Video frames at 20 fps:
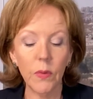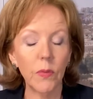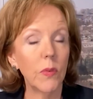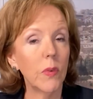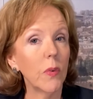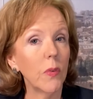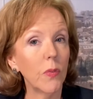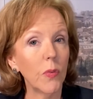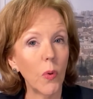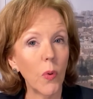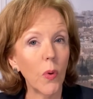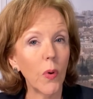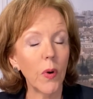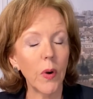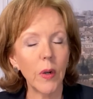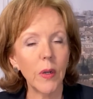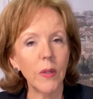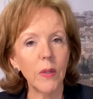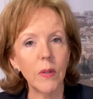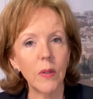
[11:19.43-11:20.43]

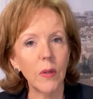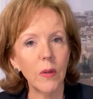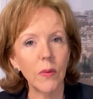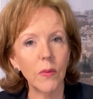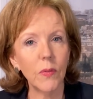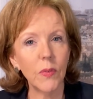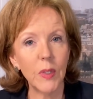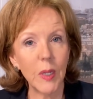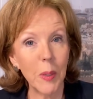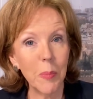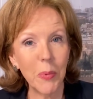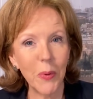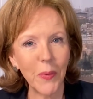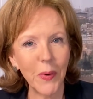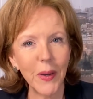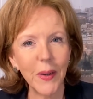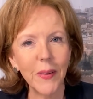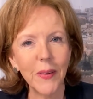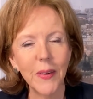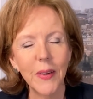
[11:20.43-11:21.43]

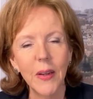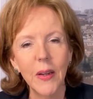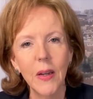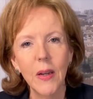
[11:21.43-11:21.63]
Deborah,